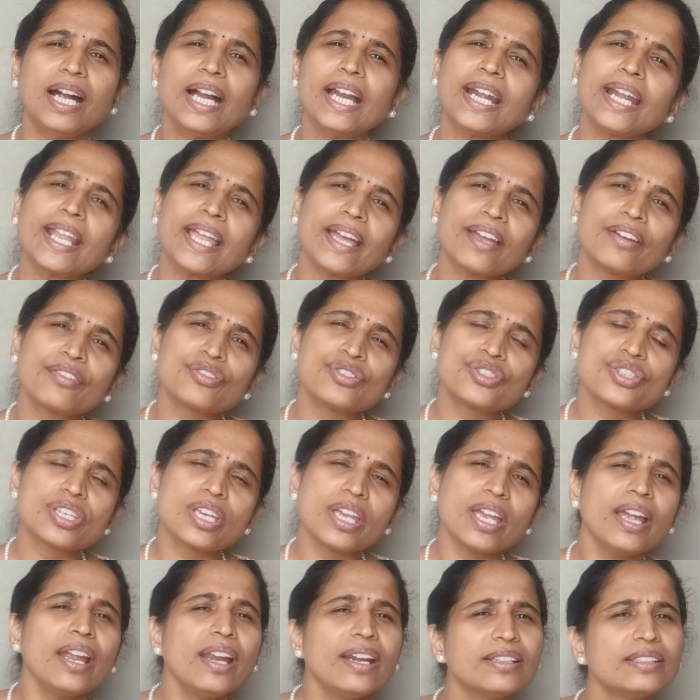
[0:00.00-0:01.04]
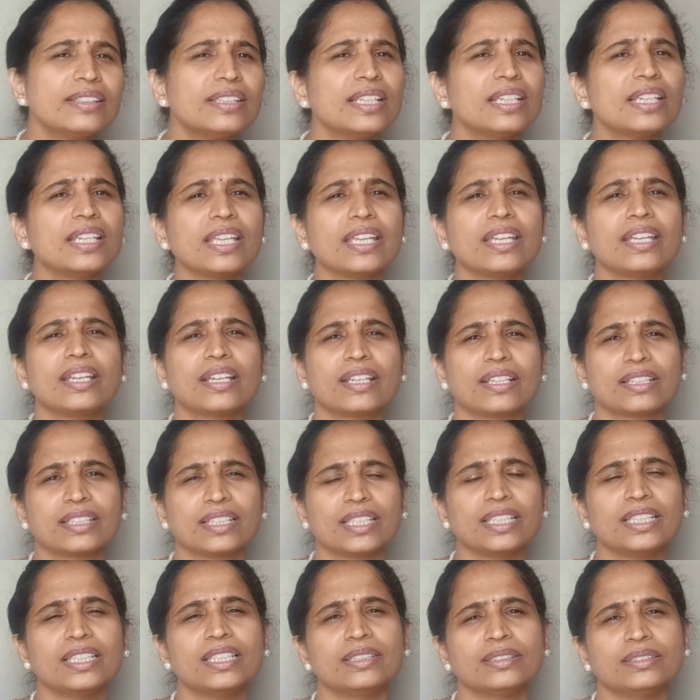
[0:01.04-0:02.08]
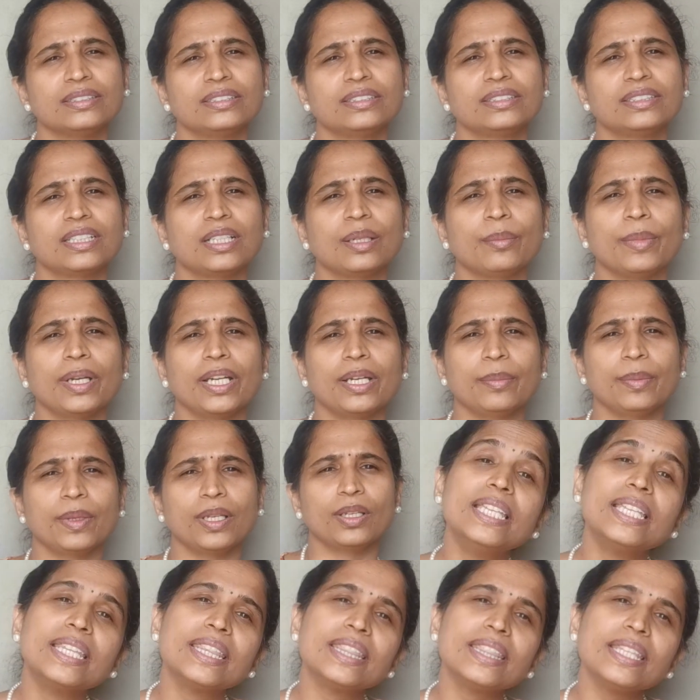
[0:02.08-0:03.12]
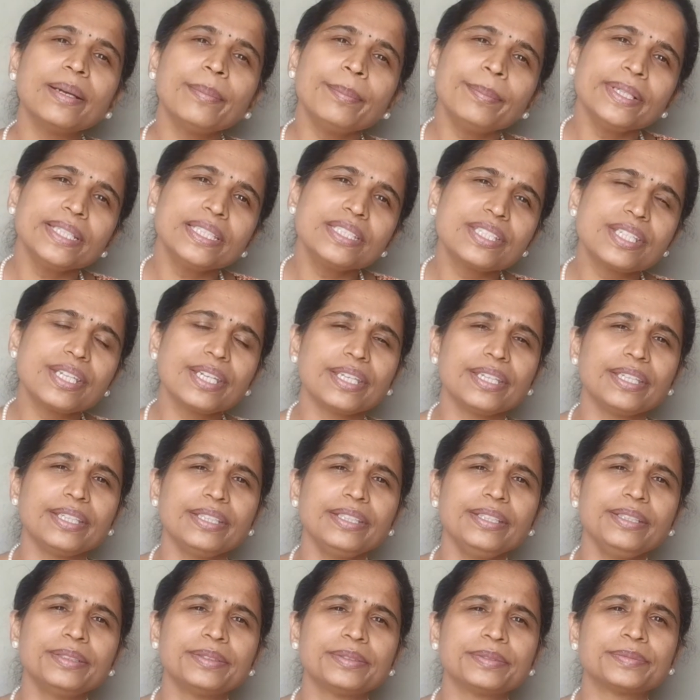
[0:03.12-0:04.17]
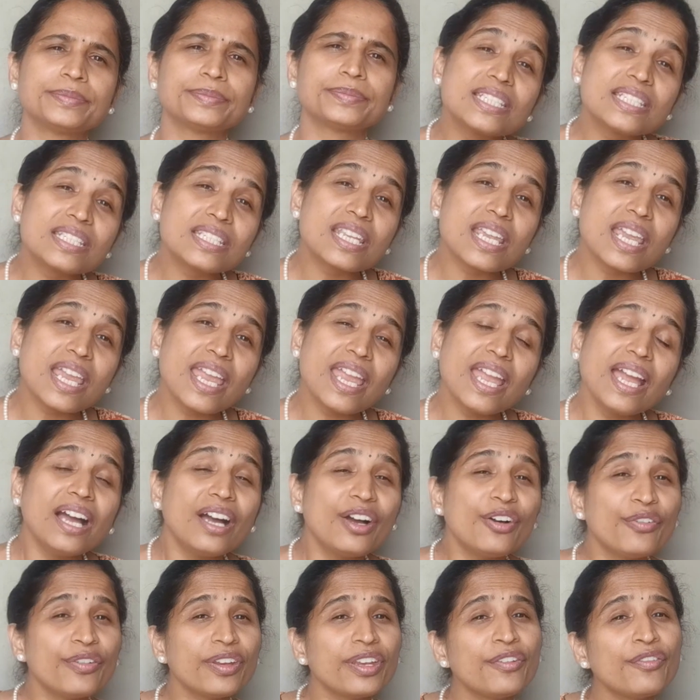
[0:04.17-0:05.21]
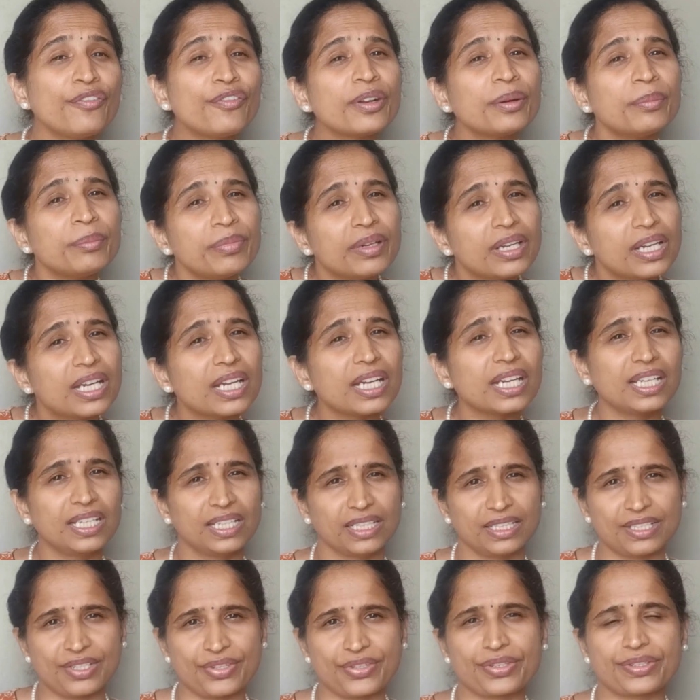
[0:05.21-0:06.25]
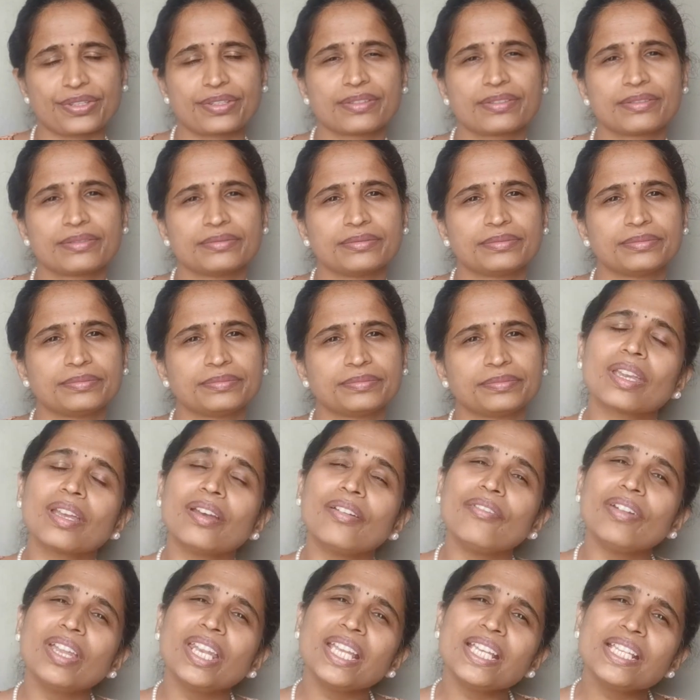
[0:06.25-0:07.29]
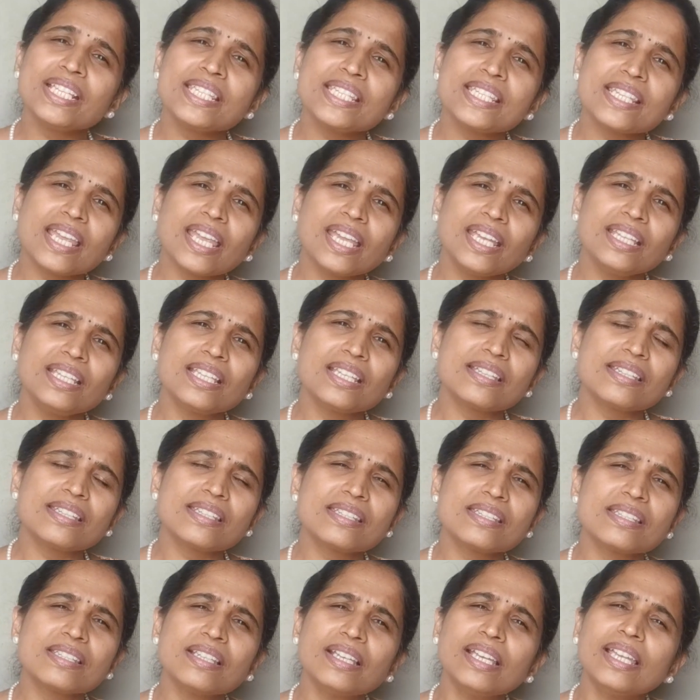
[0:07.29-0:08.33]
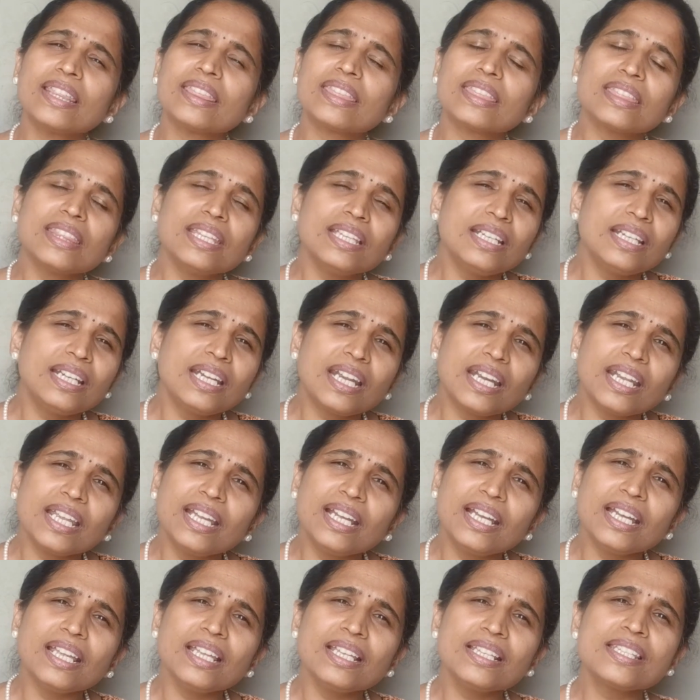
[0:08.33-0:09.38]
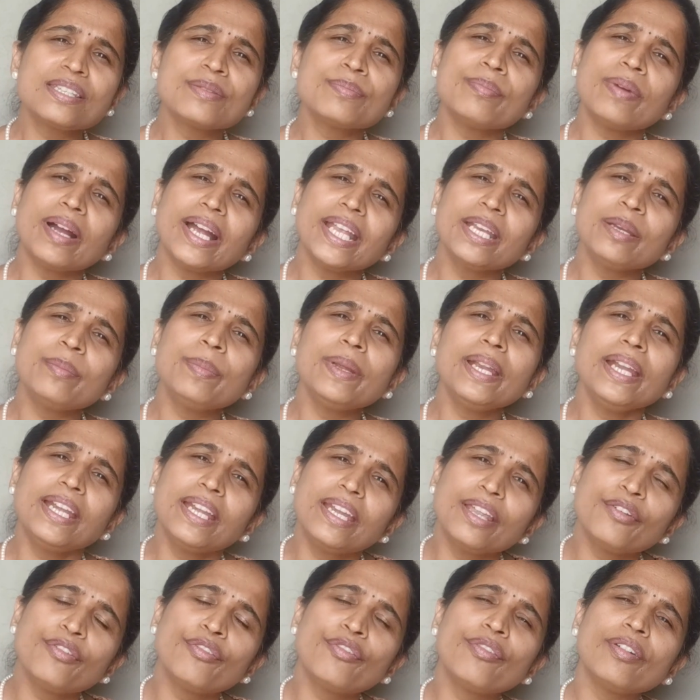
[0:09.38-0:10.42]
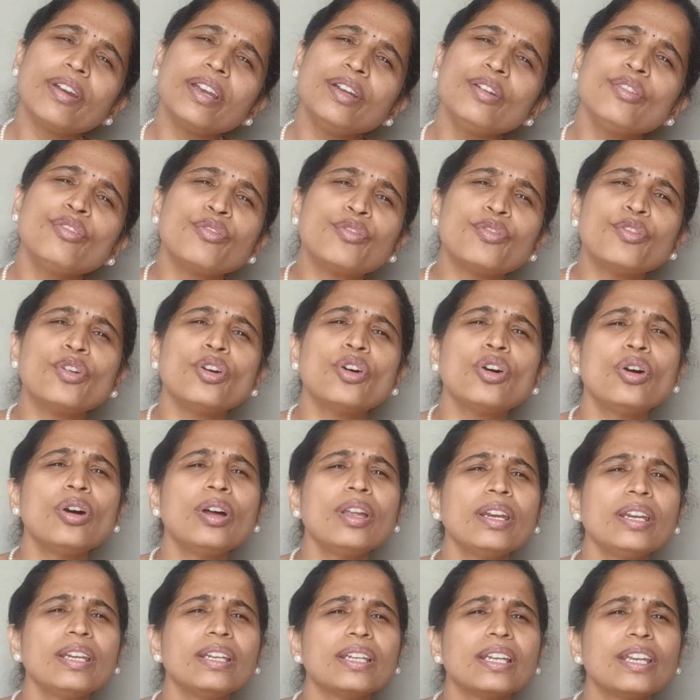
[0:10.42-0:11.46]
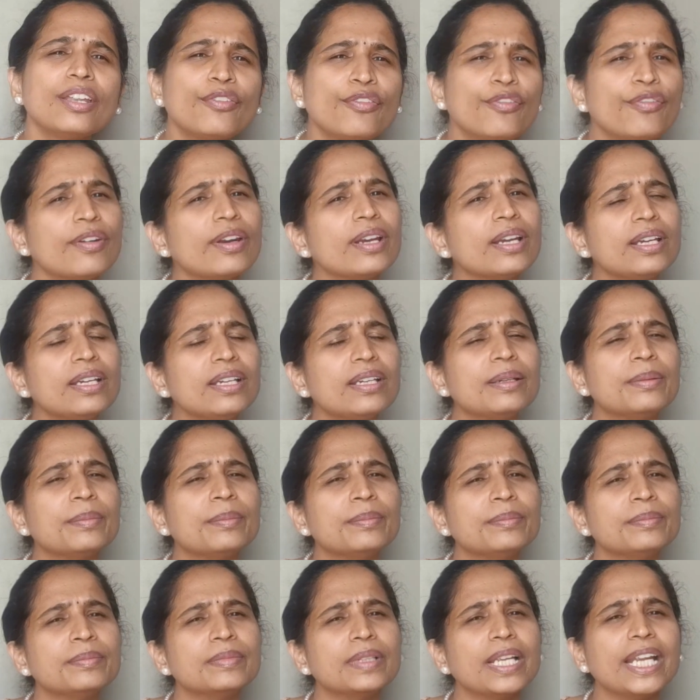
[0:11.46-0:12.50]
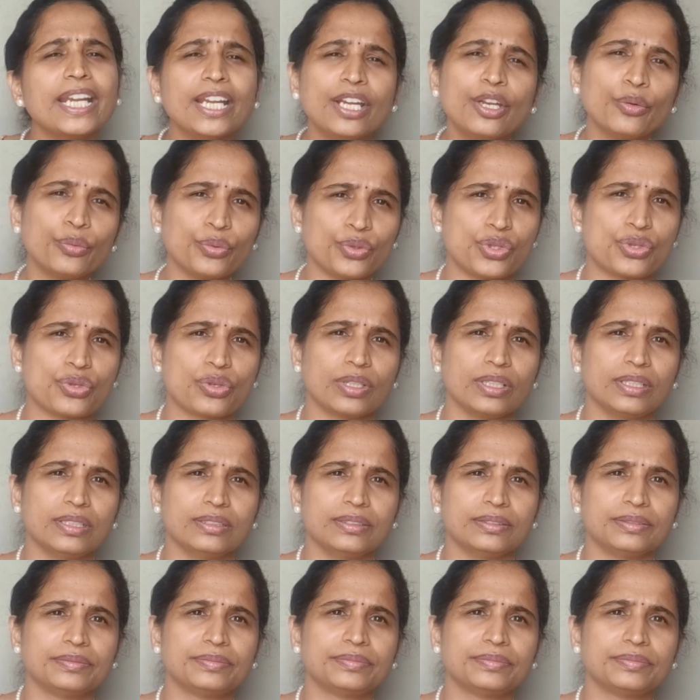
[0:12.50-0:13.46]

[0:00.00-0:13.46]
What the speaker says: and I have shared the link in the comment below. Number three, stay away from triggers. When I say this, the triggers might be different for different individuals.